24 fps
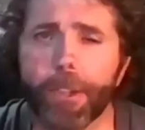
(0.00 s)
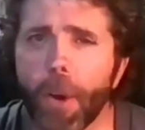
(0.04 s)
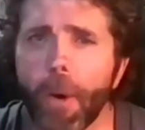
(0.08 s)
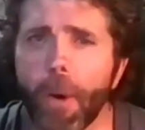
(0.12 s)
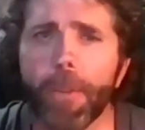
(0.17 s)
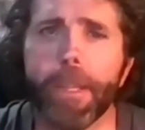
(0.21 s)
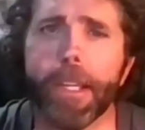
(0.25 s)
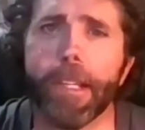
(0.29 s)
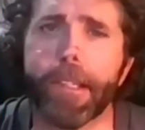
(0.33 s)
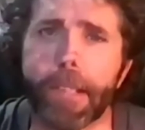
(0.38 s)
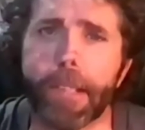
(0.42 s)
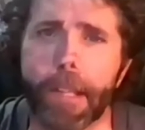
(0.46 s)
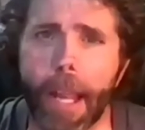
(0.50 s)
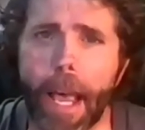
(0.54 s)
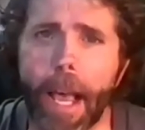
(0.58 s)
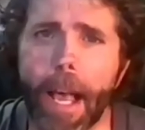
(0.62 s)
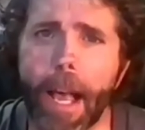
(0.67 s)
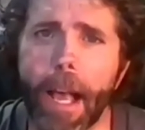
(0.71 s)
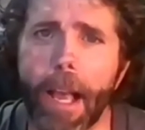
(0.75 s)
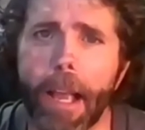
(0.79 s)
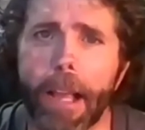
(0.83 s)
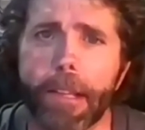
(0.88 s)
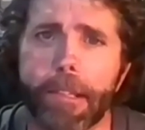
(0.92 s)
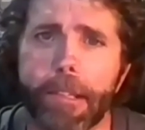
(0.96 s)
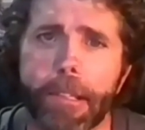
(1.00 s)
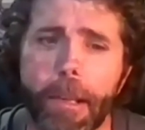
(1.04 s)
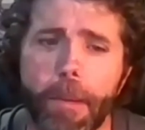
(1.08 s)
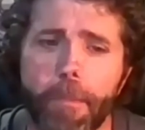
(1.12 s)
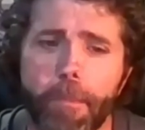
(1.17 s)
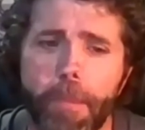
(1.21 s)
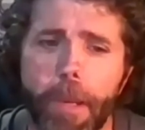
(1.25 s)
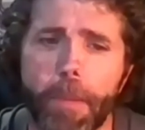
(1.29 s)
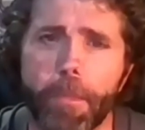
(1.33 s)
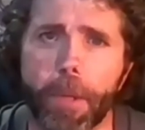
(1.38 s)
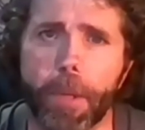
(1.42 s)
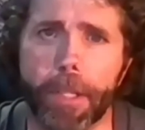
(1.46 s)
All these lies that
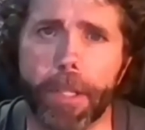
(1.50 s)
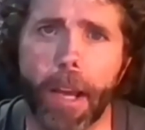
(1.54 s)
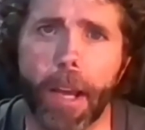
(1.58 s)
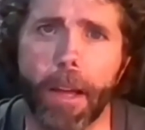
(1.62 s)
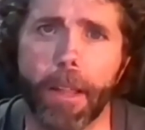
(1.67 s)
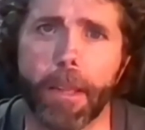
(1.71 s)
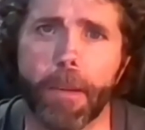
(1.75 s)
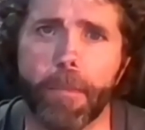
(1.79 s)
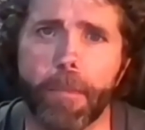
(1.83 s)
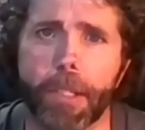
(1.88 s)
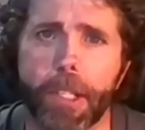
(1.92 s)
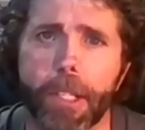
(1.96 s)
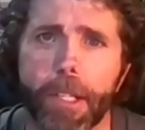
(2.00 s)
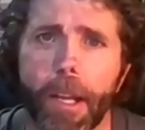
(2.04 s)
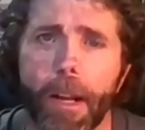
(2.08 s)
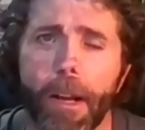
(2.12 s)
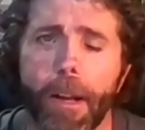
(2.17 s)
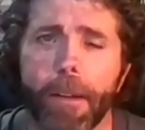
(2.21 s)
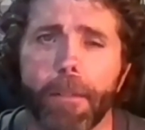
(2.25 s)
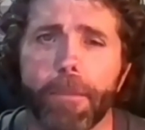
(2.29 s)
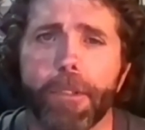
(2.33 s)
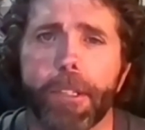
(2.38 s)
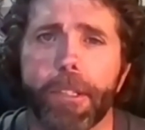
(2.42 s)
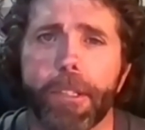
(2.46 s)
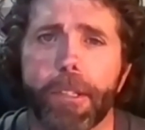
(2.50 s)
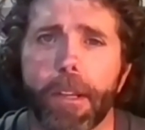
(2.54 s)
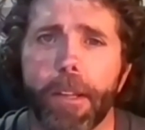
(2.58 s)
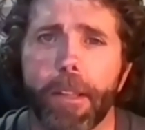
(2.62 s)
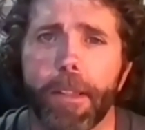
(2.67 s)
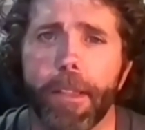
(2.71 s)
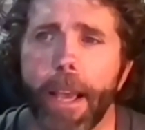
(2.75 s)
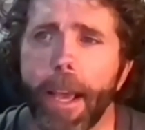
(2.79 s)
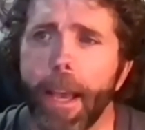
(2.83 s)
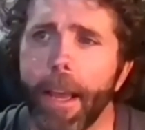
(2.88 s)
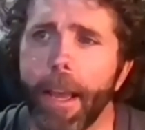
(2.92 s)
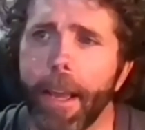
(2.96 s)
people tell themselves,
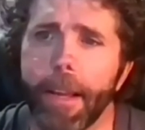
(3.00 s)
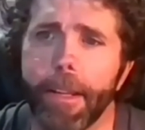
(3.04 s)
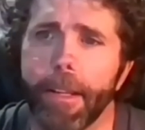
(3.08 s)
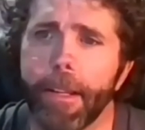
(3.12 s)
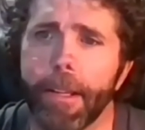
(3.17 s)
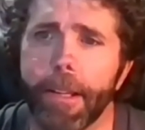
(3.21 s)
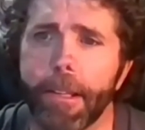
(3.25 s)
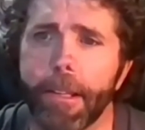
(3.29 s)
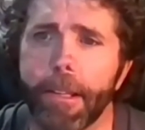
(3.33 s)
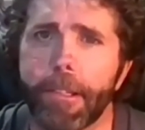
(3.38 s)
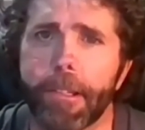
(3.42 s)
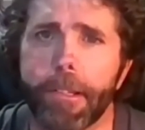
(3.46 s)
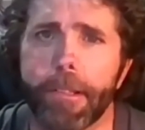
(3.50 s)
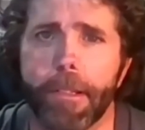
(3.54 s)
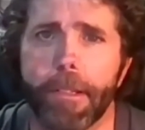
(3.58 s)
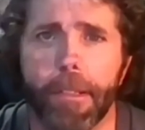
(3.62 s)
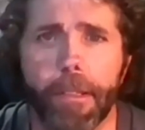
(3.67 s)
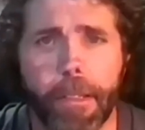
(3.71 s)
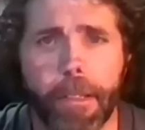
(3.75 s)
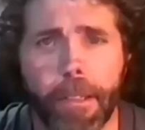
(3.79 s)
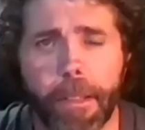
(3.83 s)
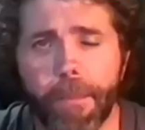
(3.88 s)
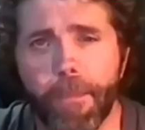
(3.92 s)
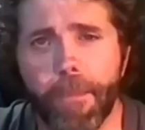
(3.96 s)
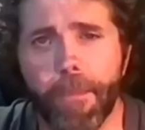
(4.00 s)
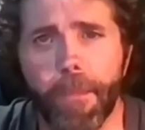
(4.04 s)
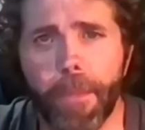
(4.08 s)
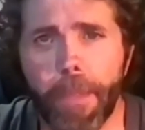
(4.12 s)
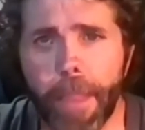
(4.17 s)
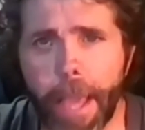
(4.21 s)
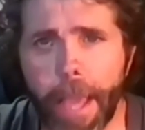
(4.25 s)
that is the